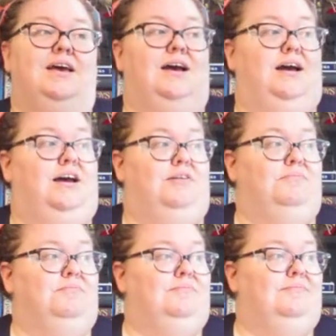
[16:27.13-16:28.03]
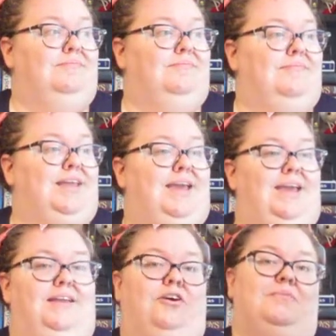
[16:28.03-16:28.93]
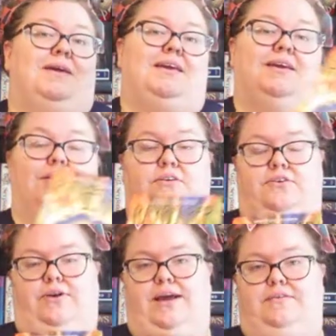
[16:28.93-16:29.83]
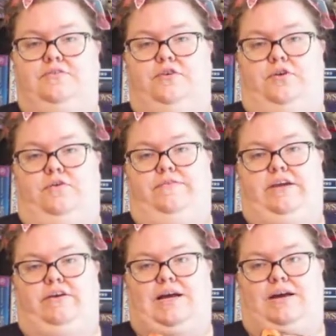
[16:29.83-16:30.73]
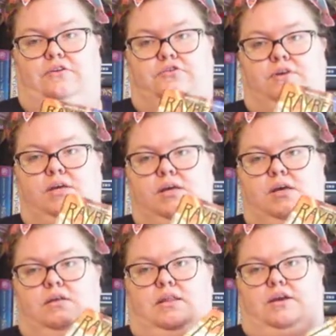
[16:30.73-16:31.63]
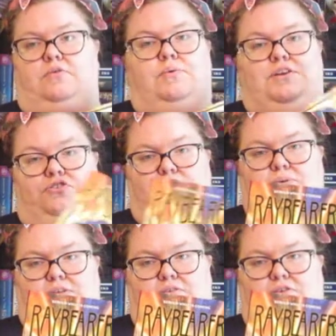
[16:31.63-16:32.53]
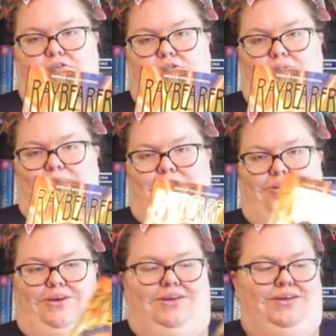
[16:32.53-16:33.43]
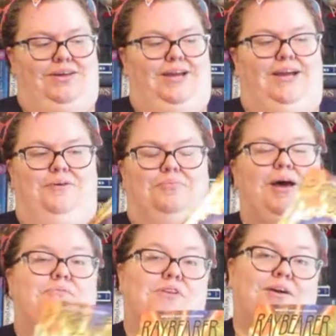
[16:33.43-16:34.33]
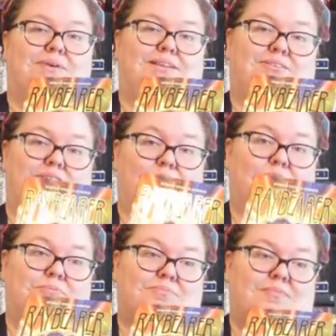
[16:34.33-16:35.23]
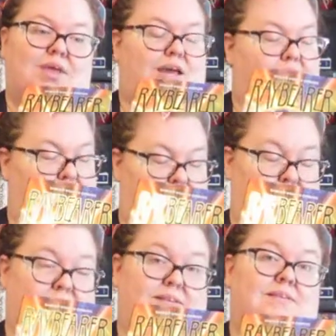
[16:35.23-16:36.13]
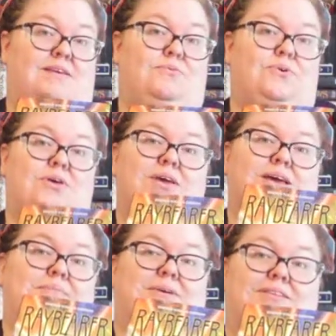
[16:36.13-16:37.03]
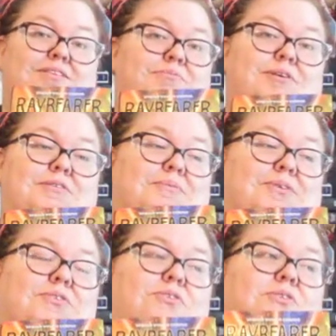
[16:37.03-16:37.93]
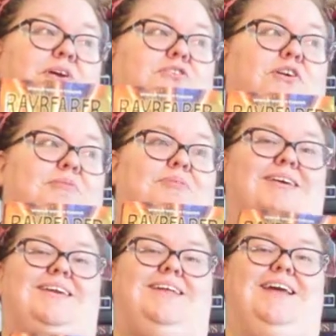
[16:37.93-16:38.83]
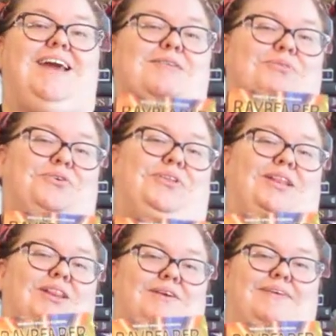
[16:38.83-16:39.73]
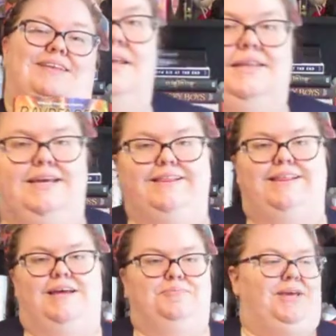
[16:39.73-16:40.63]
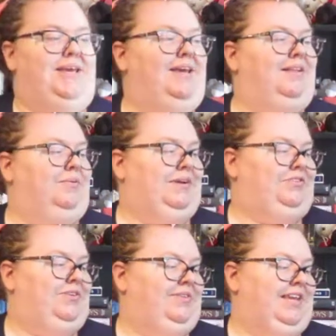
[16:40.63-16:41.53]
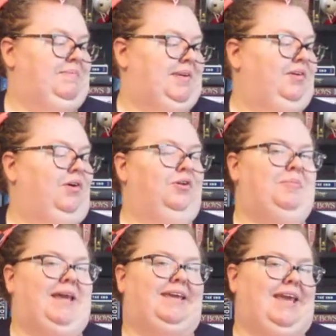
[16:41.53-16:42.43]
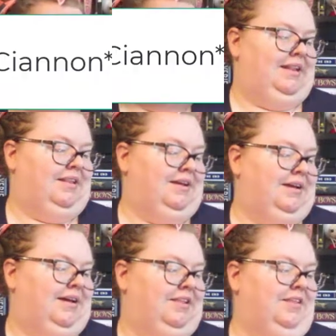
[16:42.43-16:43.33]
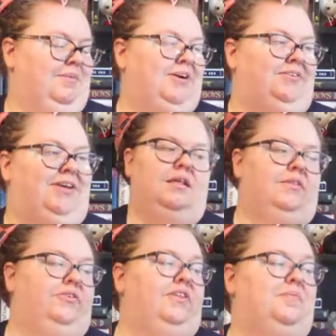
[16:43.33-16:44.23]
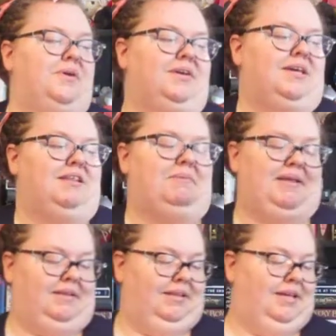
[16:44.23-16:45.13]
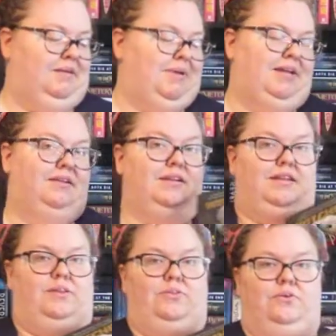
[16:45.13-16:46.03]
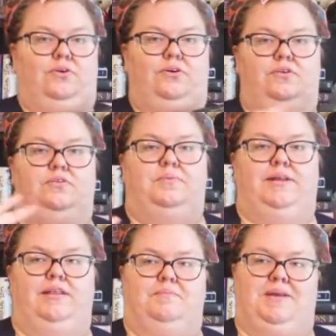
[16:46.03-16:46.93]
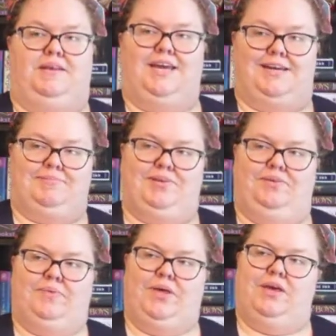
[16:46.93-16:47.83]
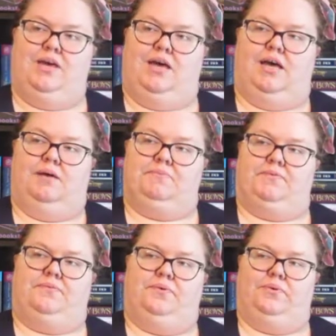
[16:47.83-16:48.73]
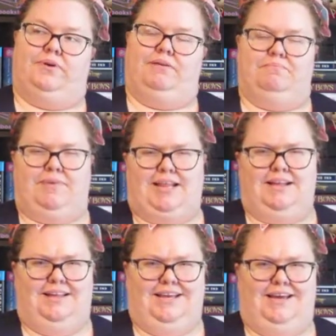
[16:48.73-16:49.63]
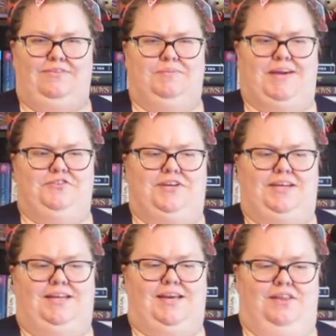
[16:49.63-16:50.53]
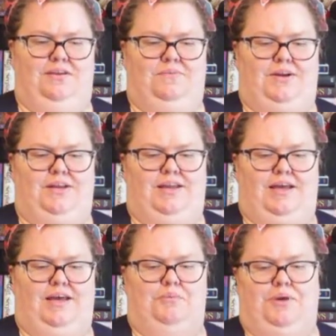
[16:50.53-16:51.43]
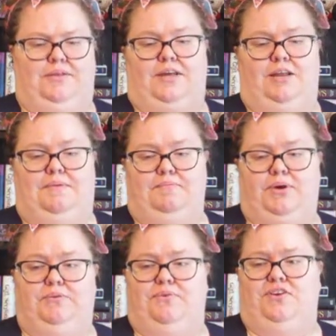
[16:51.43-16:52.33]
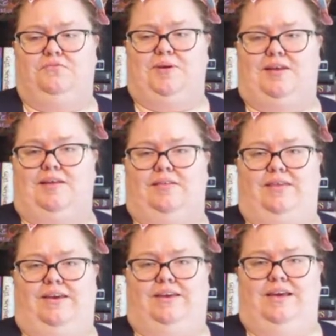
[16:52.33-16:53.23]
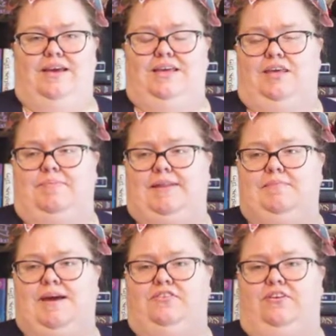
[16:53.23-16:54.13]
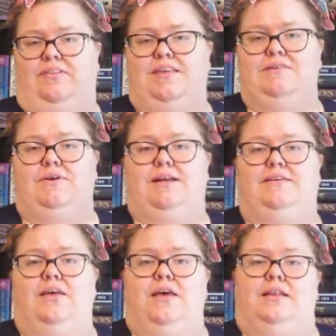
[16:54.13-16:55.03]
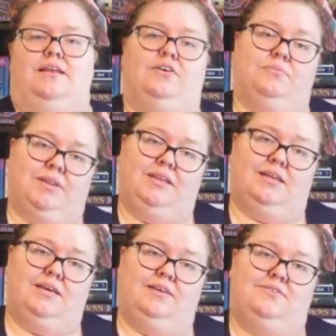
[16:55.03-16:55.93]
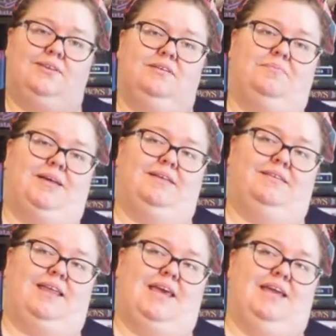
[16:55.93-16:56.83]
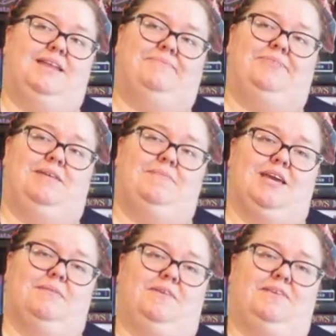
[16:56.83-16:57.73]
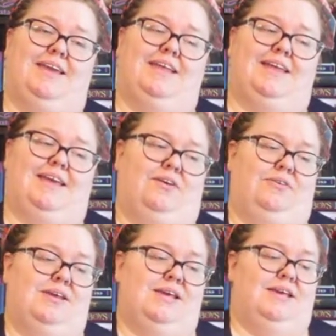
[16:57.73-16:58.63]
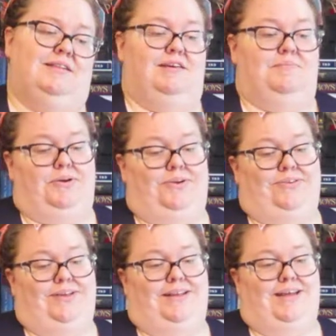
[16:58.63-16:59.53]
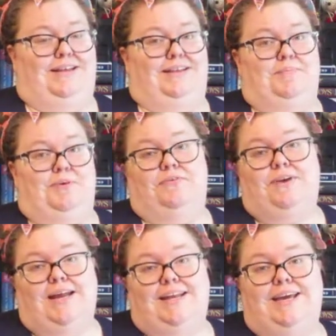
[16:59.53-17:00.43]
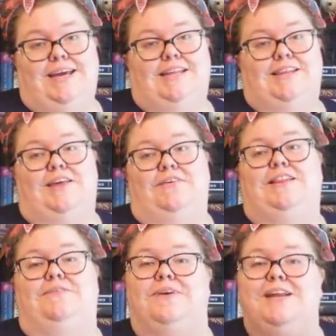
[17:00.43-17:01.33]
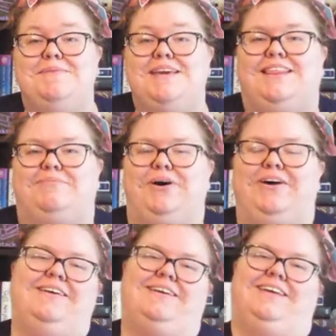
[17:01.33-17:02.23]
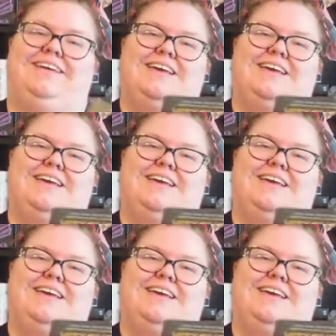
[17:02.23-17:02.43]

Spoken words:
And our main character has to figure out, like, what she wants to do, really. I've not read the sequel. I need to read the sequel. But this one was such a good book, and I absolutely love it. Next up is Witches Steeped in Gold by Canons Smart. So this book is basically about these two girls. One has been captive for basically having magic, and the other one has kind of been privileged, but is, like, keeping the magic secret. They don't really like each other, but they end up teaming up to take down the person that they both kind of hate. So it's a frenemies book.